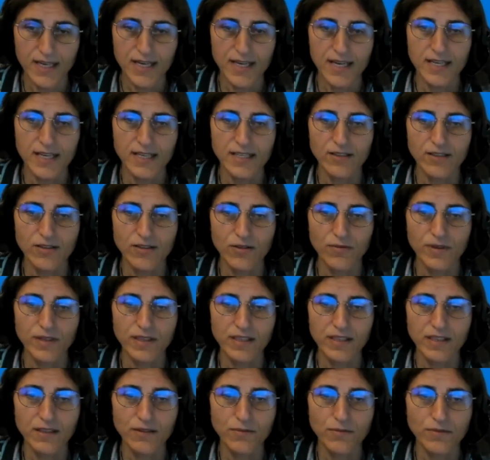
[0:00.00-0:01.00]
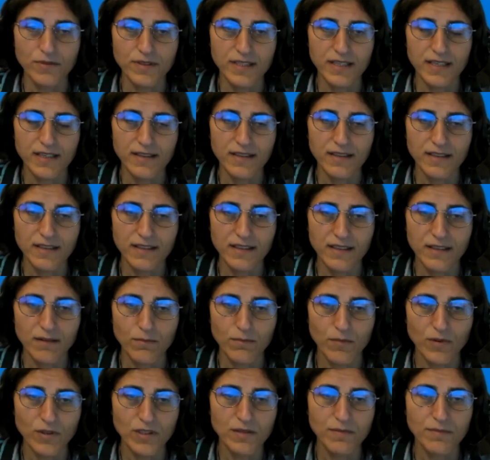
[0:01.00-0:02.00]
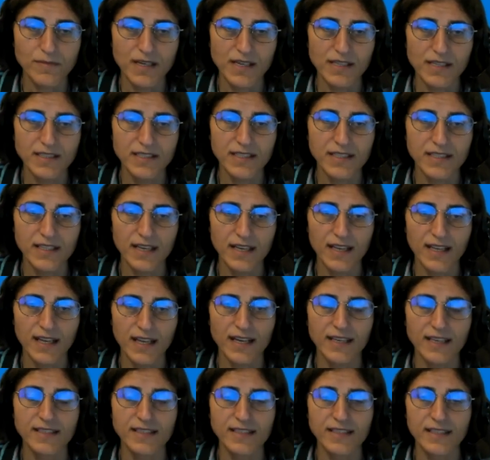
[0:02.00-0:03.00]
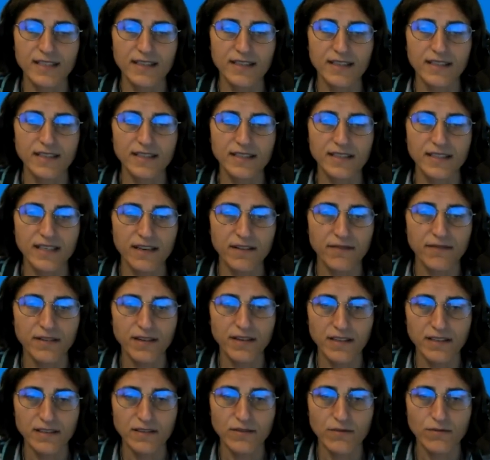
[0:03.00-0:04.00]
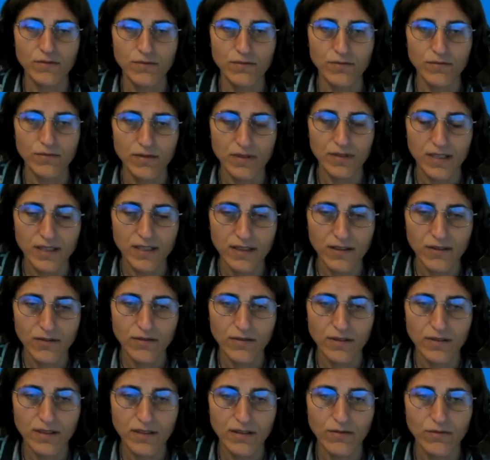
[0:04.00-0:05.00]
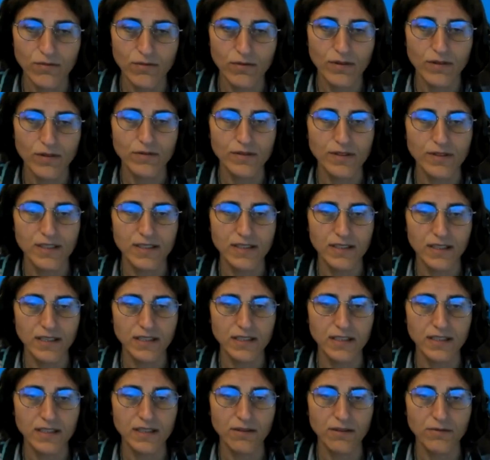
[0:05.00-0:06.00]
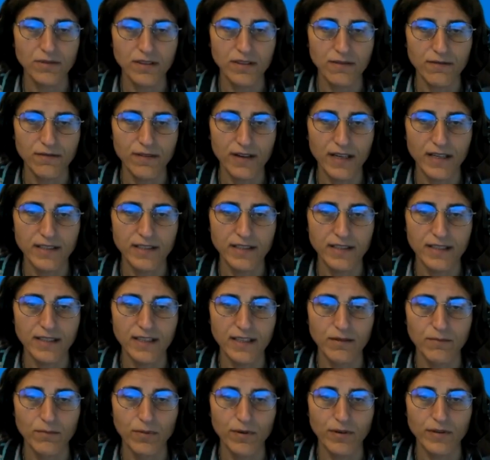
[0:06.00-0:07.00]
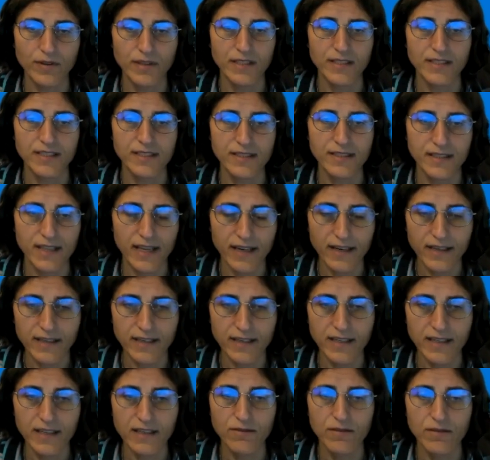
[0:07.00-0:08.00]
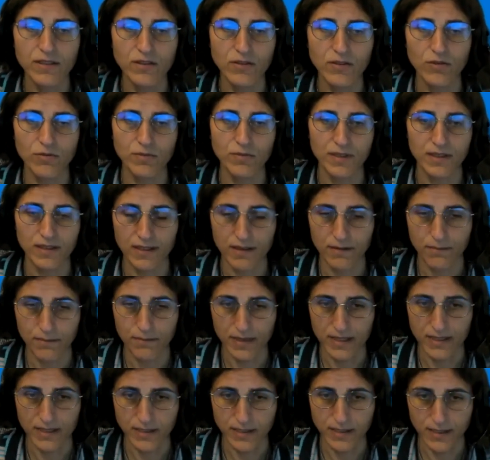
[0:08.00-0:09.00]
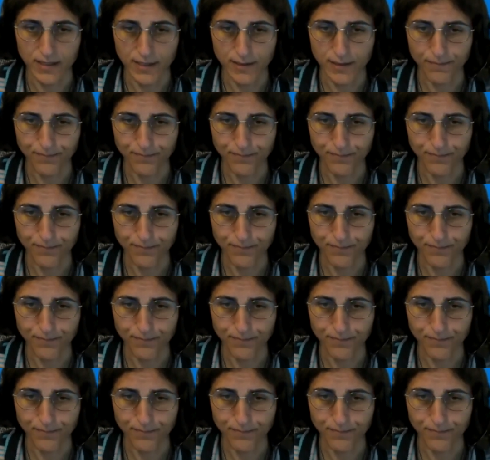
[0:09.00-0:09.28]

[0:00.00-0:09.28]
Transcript: So we need to center the most marginalized in these efforts to, in order to close the digital divide in both its technical and human dimensions.